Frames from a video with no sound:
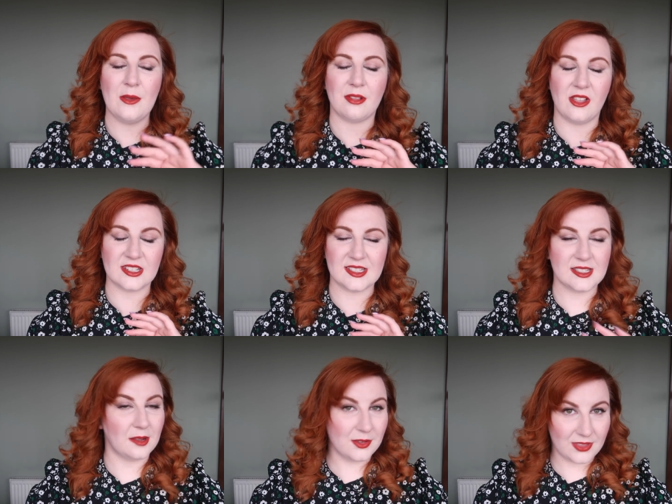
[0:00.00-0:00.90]
plus
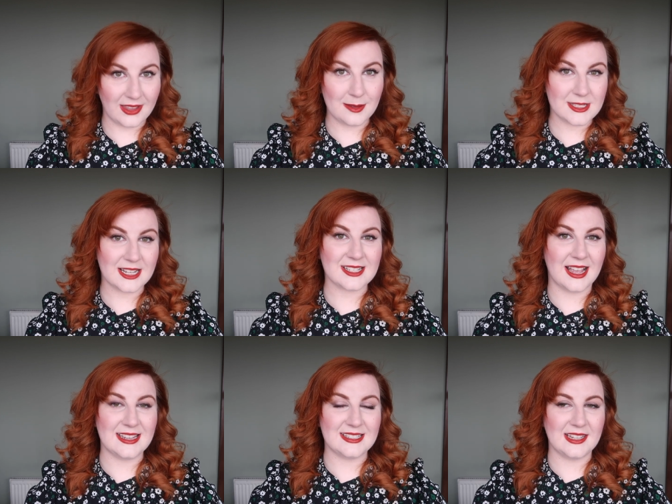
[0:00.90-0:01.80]
some of the lipsticks
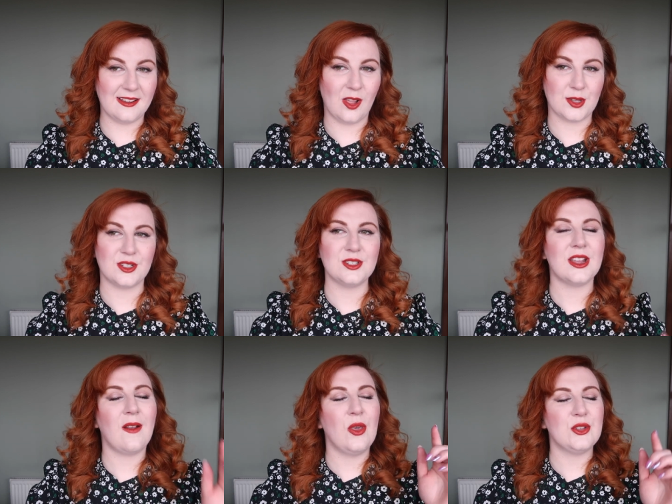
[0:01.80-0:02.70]
that I had decluttered,
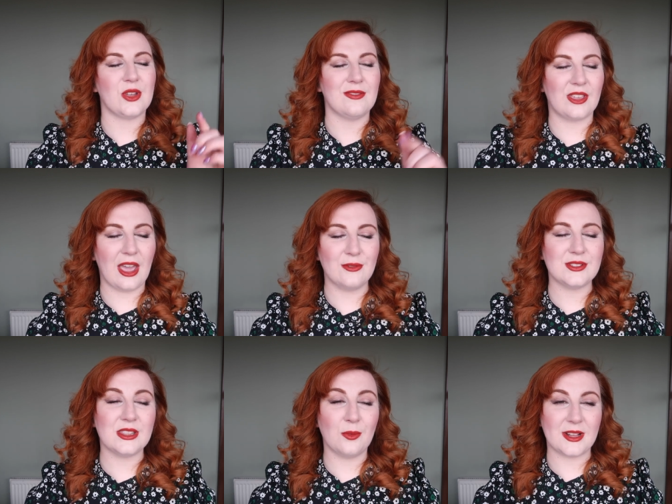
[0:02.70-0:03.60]
so I've
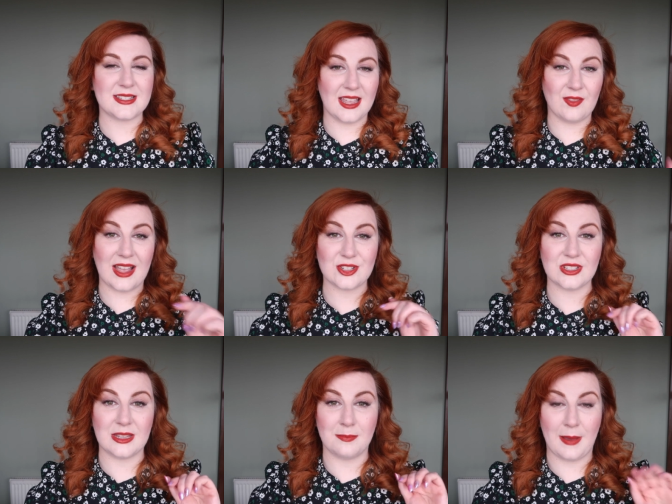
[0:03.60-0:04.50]
counted the ones that I've
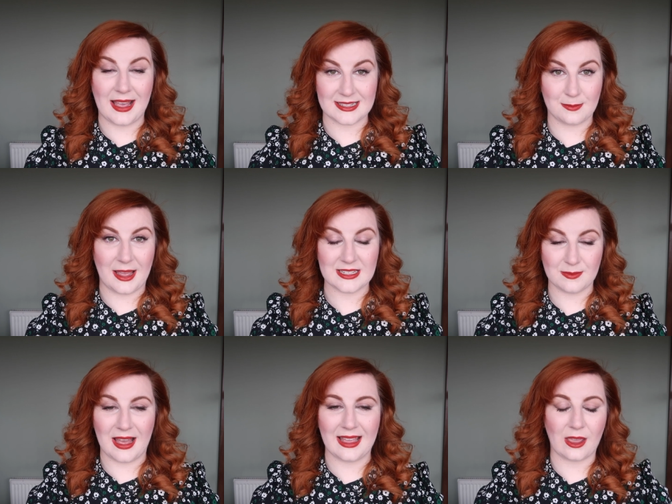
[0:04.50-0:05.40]
actually passed back
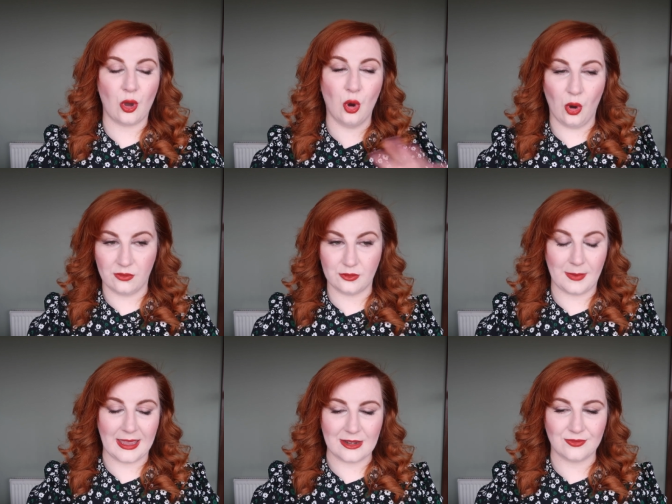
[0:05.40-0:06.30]
to MAC off of
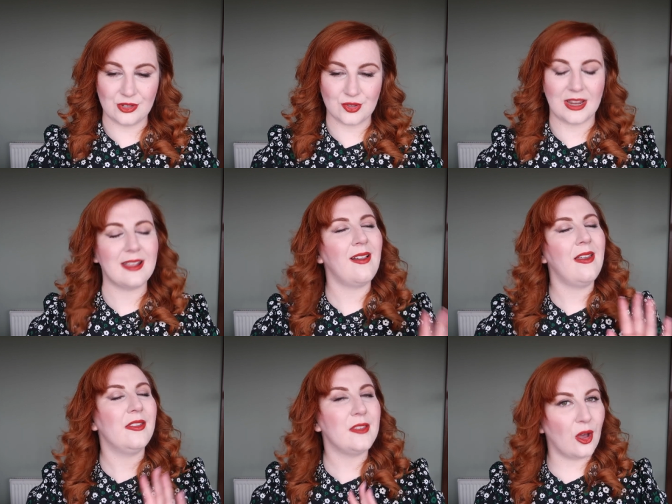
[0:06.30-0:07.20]
my inventory.
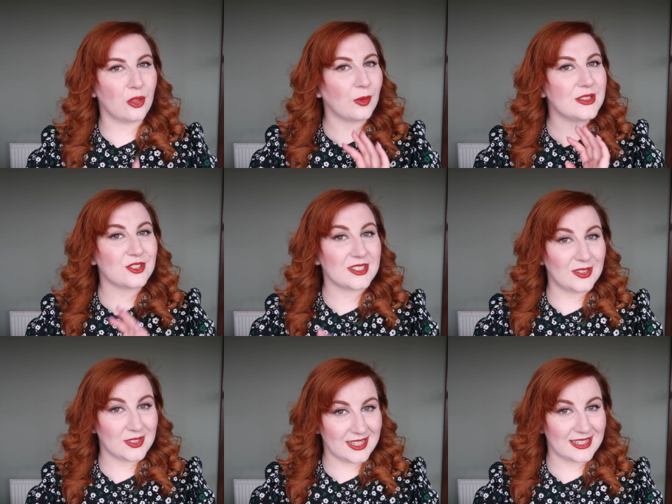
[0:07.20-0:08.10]
The other ones are
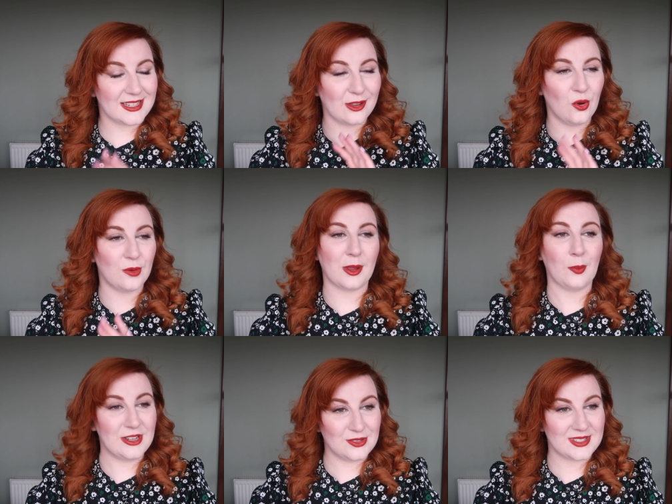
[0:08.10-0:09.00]
still sitting on my
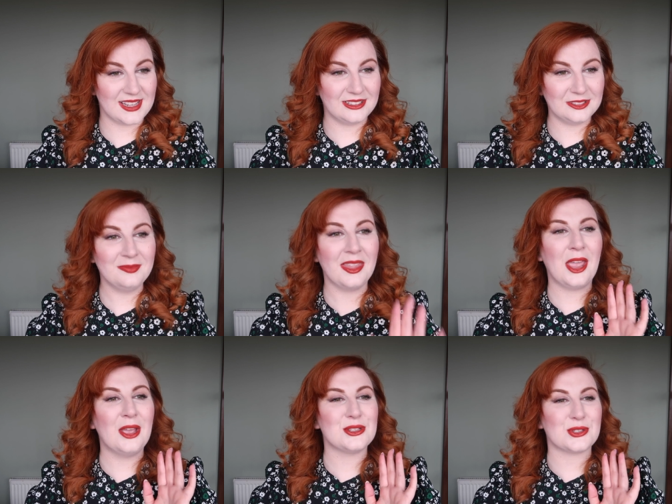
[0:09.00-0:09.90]
windowsill.
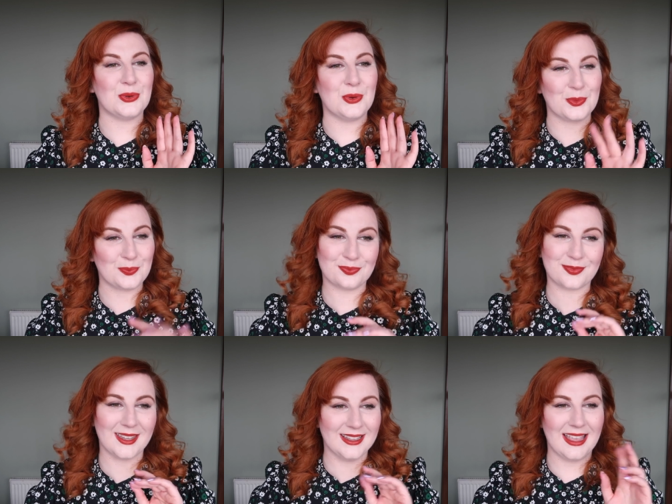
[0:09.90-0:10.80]
So
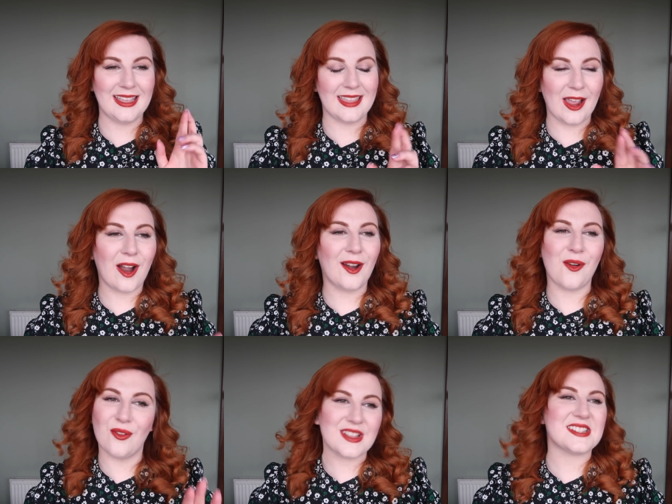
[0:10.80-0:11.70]
they are
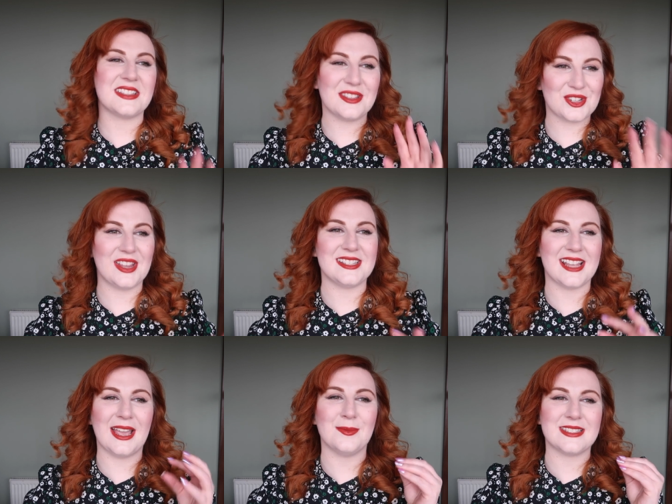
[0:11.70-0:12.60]
obviously the shades
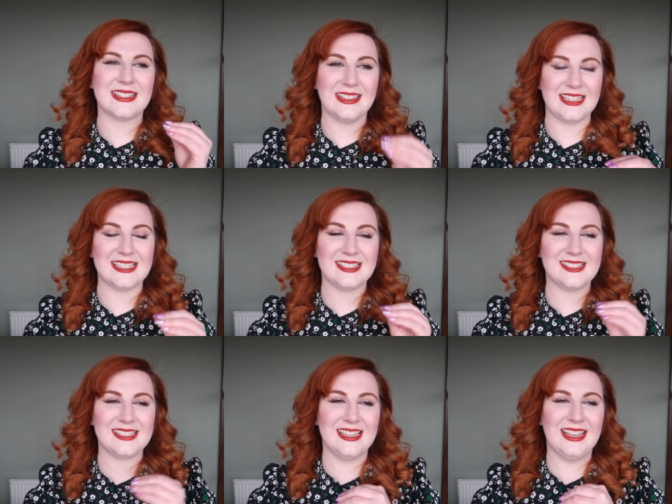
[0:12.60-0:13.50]
that I was least